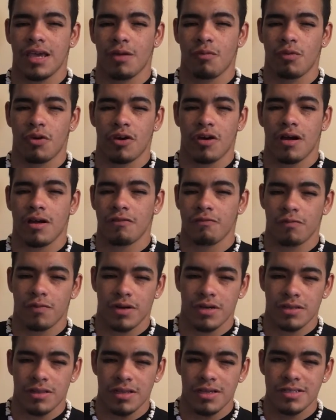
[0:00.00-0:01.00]
they were
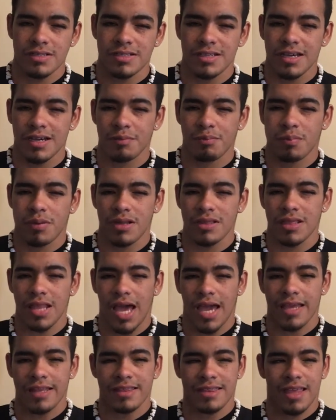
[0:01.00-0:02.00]
unrealistic, but
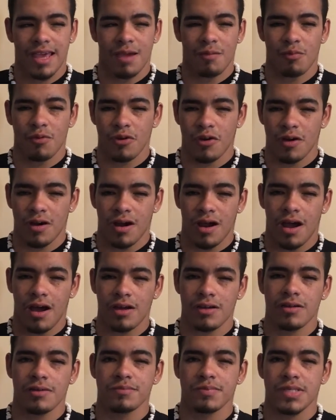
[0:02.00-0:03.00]
like they were
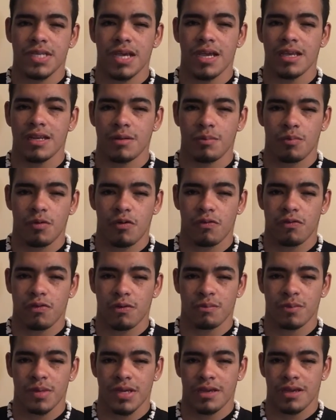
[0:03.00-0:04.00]
unobtainable
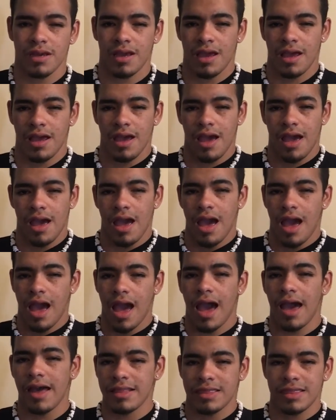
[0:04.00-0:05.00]
for me
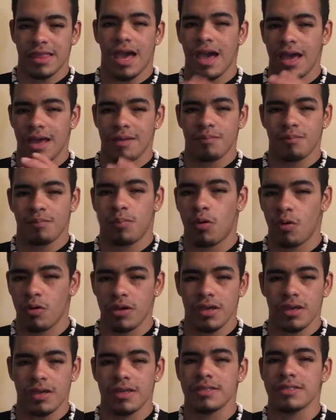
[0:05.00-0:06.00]
at that
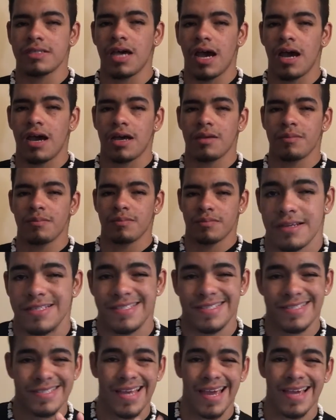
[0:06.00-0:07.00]
point in time. The
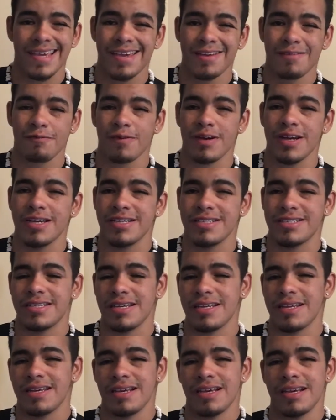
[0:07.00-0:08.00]
second
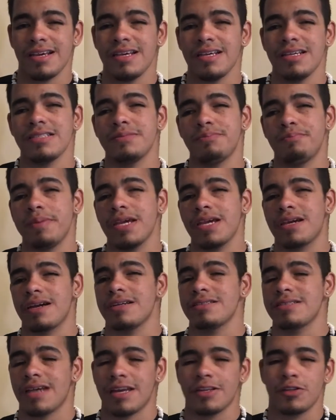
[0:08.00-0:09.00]
reason is
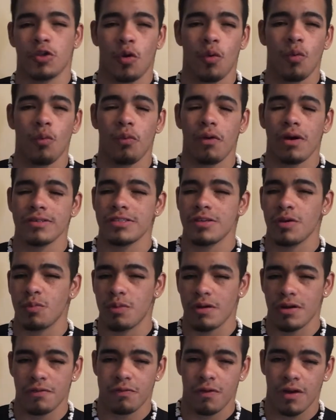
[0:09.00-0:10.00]
because I don't want to
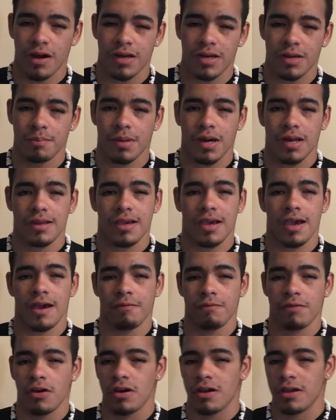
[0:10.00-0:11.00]
work for anybody
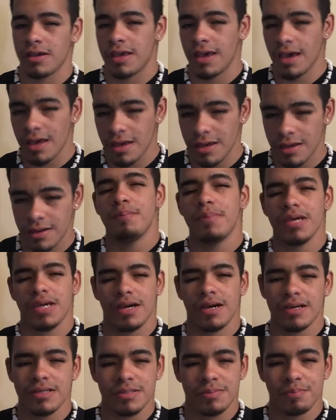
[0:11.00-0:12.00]
ever again
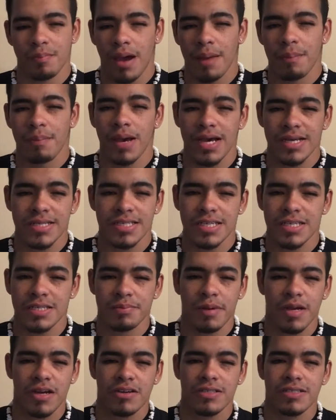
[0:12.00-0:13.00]
because my past
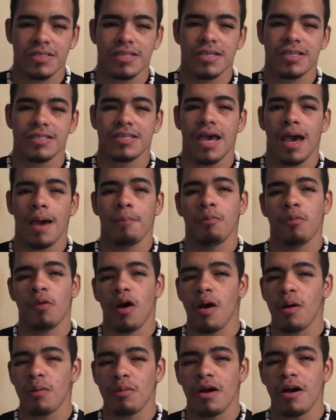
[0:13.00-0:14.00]
experiences at
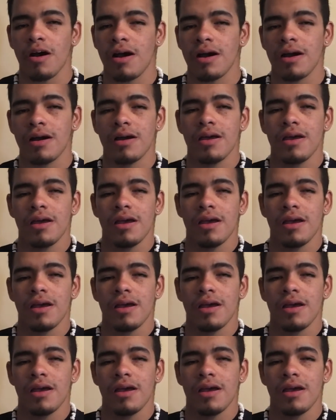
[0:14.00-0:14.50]
Wawa,